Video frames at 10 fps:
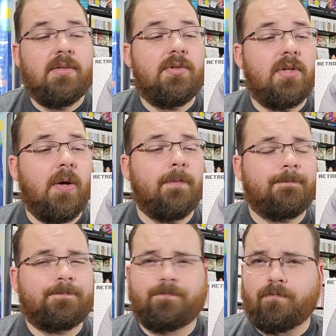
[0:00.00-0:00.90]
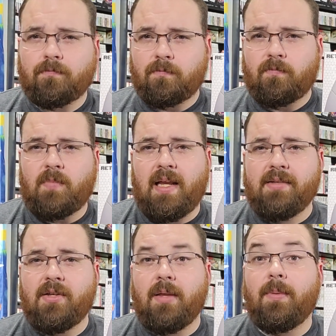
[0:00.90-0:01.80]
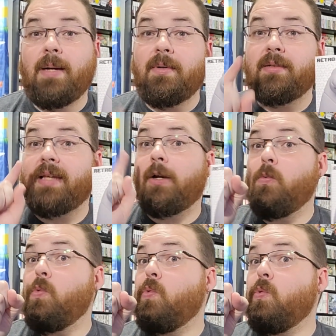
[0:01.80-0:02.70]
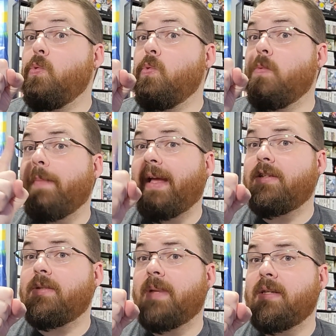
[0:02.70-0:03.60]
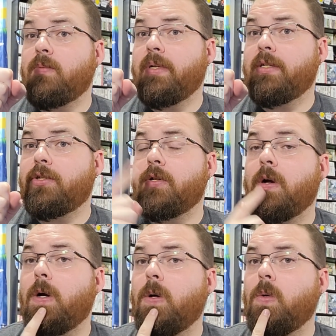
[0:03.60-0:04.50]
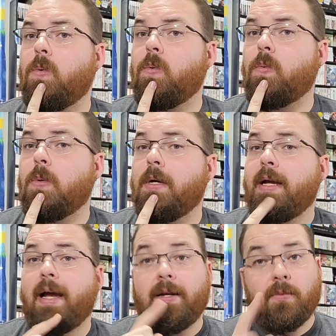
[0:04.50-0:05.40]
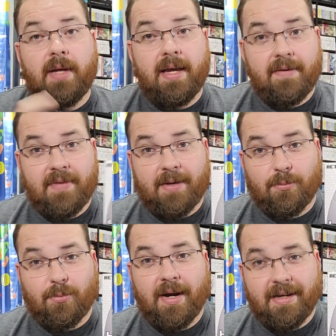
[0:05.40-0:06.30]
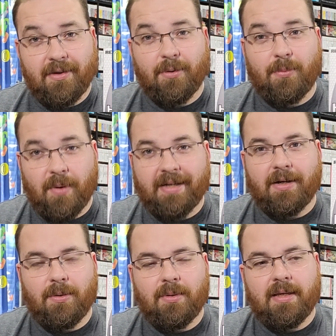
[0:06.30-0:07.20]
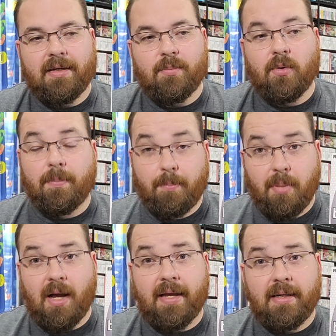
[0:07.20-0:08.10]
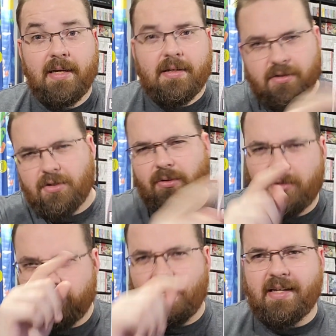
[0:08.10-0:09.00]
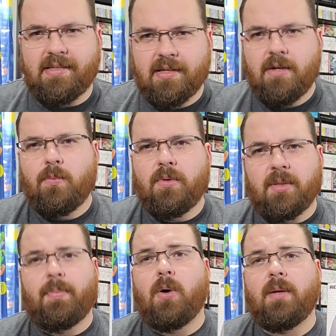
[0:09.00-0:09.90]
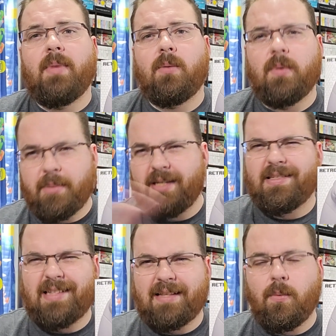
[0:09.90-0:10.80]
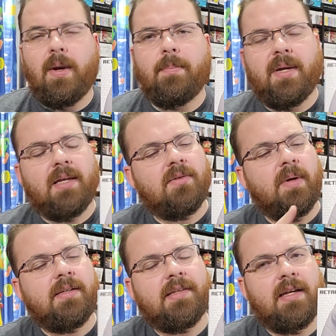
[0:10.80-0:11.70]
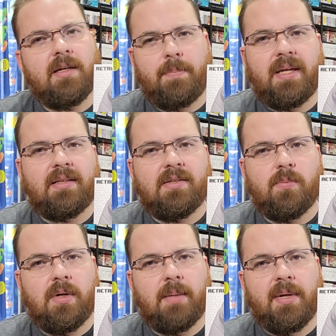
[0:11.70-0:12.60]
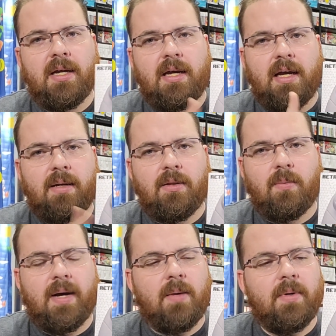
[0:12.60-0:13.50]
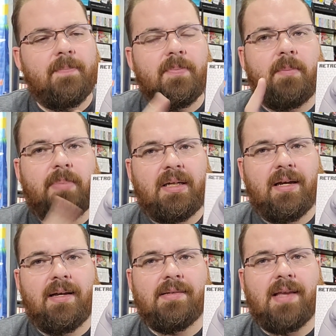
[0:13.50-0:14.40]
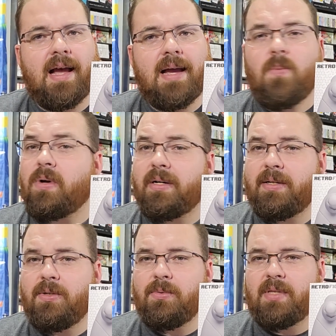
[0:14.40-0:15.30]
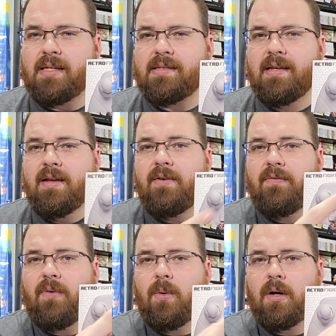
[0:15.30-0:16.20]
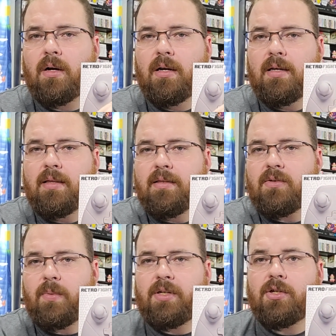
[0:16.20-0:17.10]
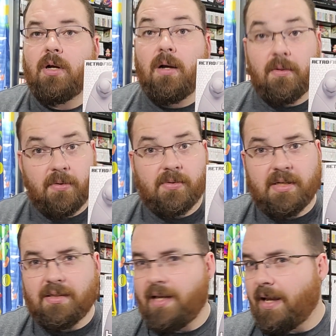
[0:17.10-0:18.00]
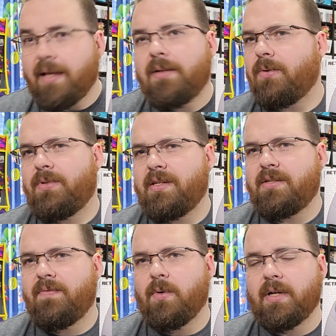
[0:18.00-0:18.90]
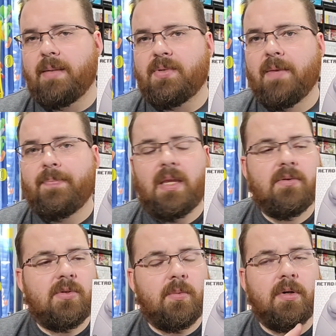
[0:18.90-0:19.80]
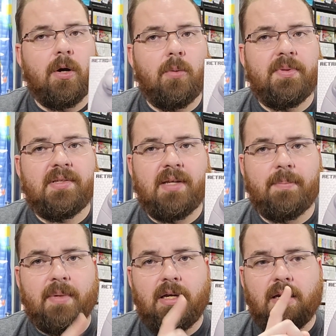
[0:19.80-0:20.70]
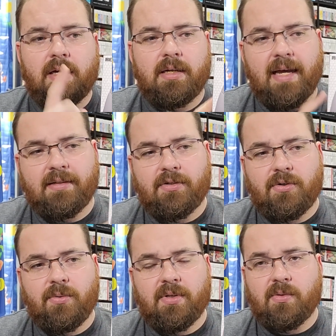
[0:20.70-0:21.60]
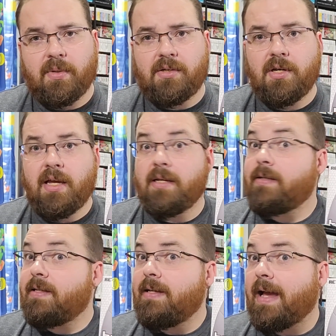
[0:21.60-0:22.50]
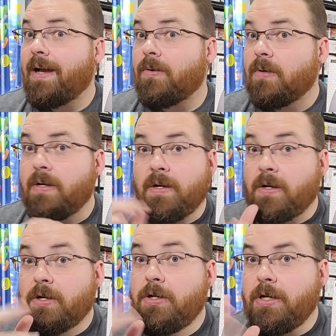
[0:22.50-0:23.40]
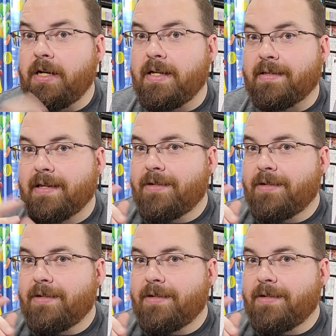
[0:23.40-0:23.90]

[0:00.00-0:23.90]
So I saw the white one. I was like, ooh, matches my Switch. Oh, I don't have that regular white OLED anymore, but still looks nice with the Pokemon one because it's got the white base. So I decided to pick this one up, the white one, because I wanted to use this for the Switch on those Nintendo 64 games. So we're going to open this up, connect it to the Switch, and see how good it is.